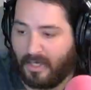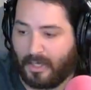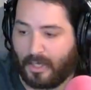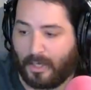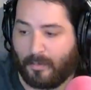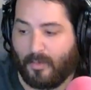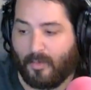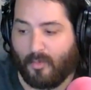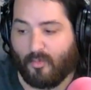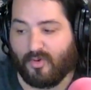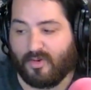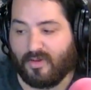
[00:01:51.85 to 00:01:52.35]

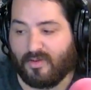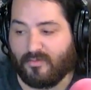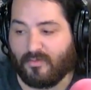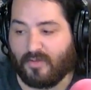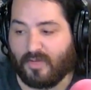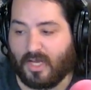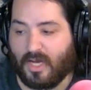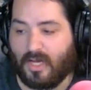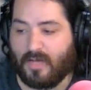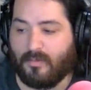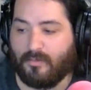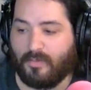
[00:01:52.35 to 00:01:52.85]
commemorative
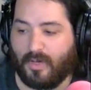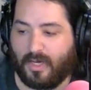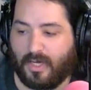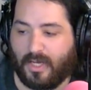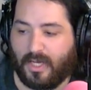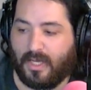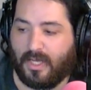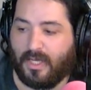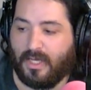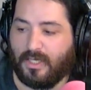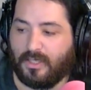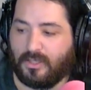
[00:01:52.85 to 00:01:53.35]
gun
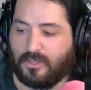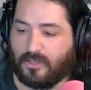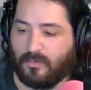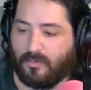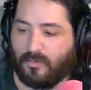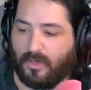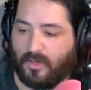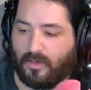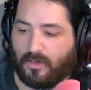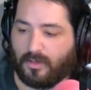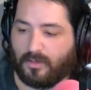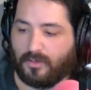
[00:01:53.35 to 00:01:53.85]
buddy to
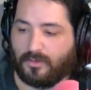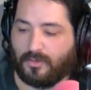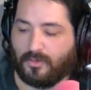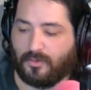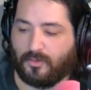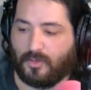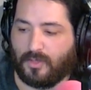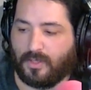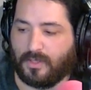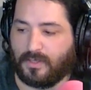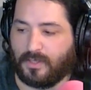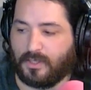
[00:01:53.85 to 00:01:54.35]
mark the
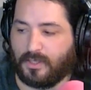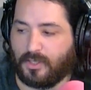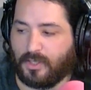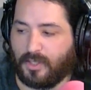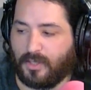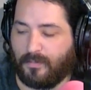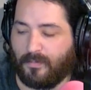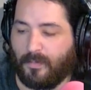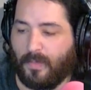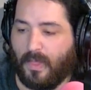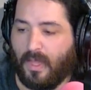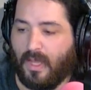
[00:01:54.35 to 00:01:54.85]

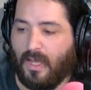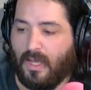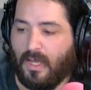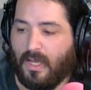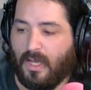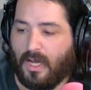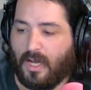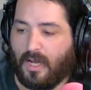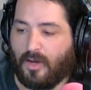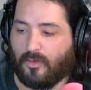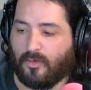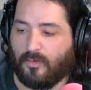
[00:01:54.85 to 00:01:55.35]
transition.
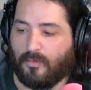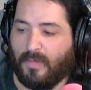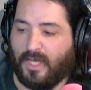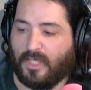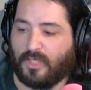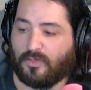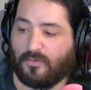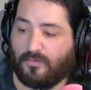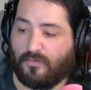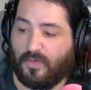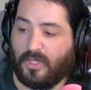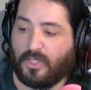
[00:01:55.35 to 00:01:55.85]
Another
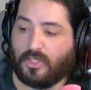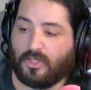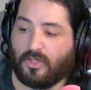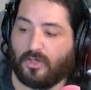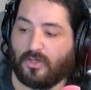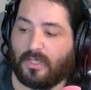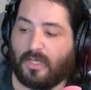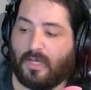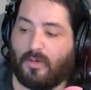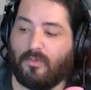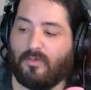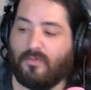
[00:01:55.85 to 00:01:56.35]
major
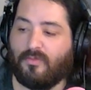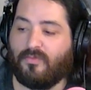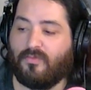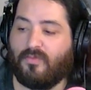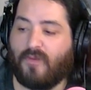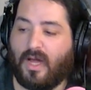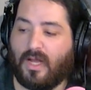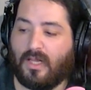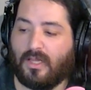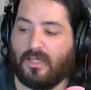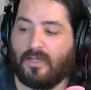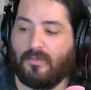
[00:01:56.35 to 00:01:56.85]
feature that will
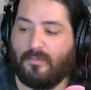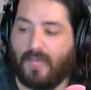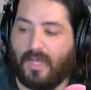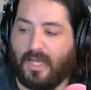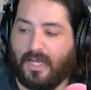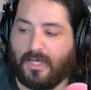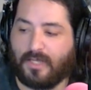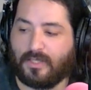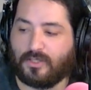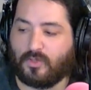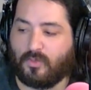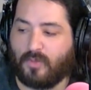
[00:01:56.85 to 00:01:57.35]
finally
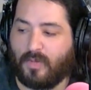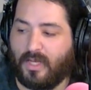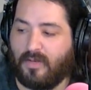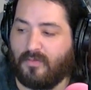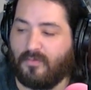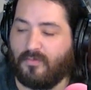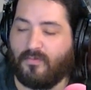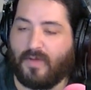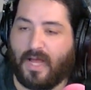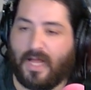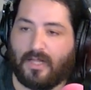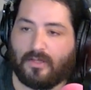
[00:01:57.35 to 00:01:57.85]
make its way to
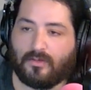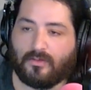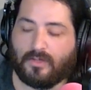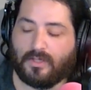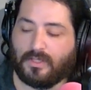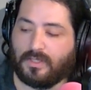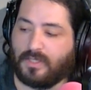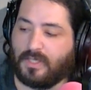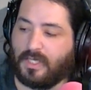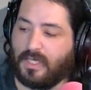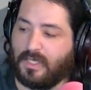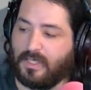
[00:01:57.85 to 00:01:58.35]

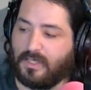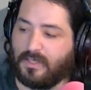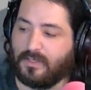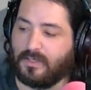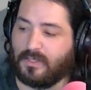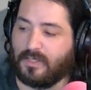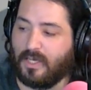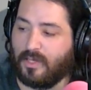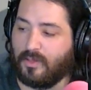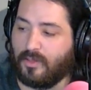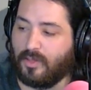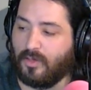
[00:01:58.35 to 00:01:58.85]
Valorant
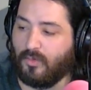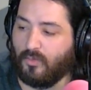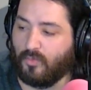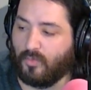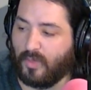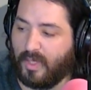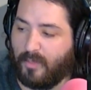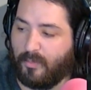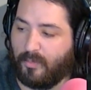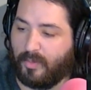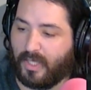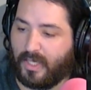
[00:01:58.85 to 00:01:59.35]
is the
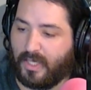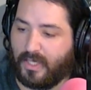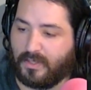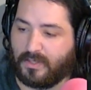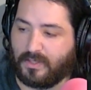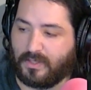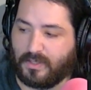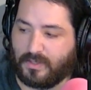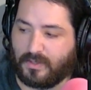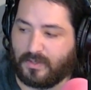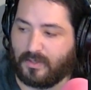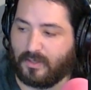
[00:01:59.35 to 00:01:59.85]
replay
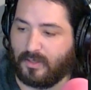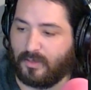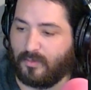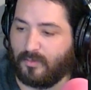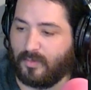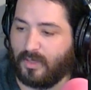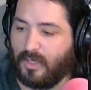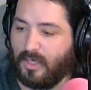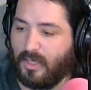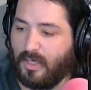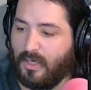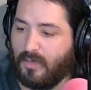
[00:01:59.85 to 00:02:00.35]

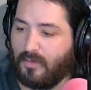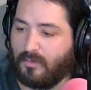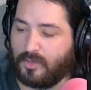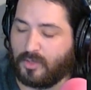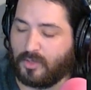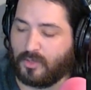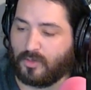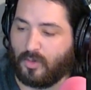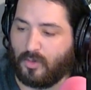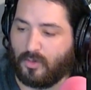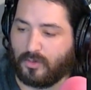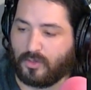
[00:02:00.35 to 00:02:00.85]
system, which
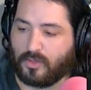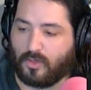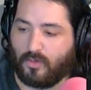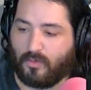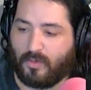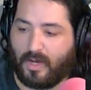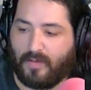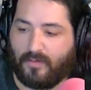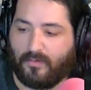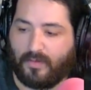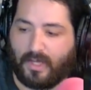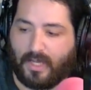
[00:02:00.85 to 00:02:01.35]
is also
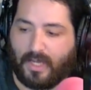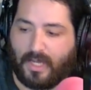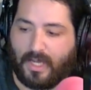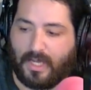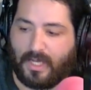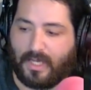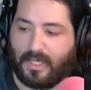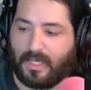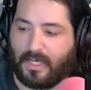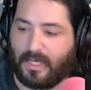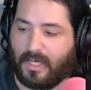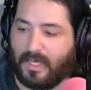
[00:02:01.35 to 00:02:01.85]
arriving
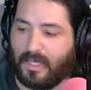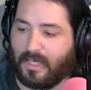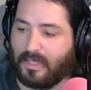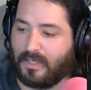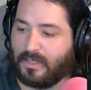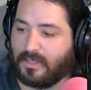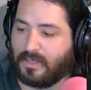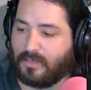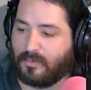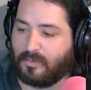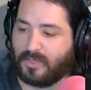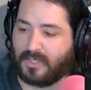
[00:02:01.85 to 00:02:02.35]
in
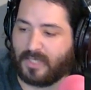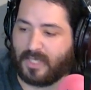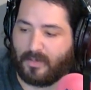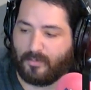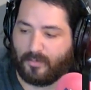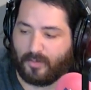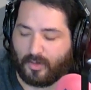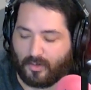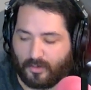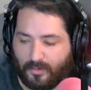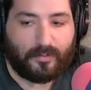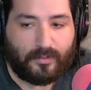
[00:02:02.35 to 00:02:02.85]

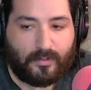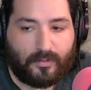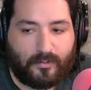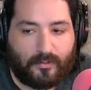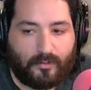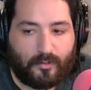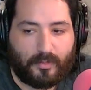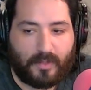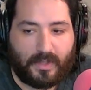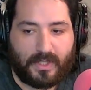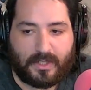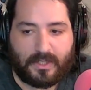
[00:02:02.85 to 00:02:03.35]
September
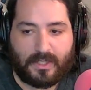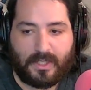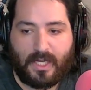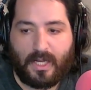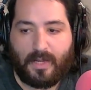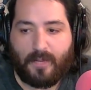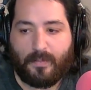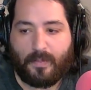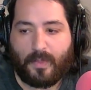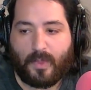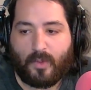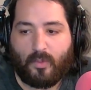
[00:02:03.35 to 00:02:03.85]
for
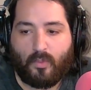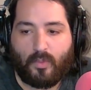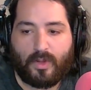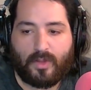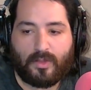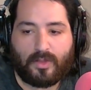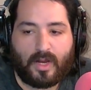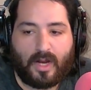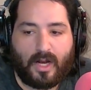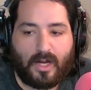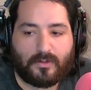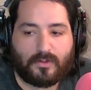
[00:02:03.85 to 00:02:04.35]
PC,
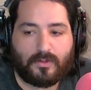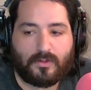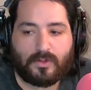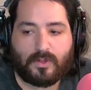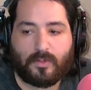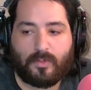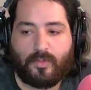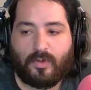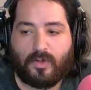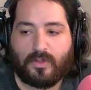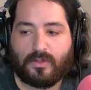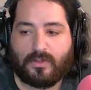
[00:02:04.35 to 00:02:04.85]
with console
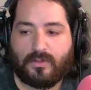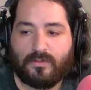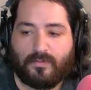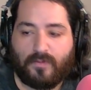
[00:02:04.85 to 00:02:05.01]
support to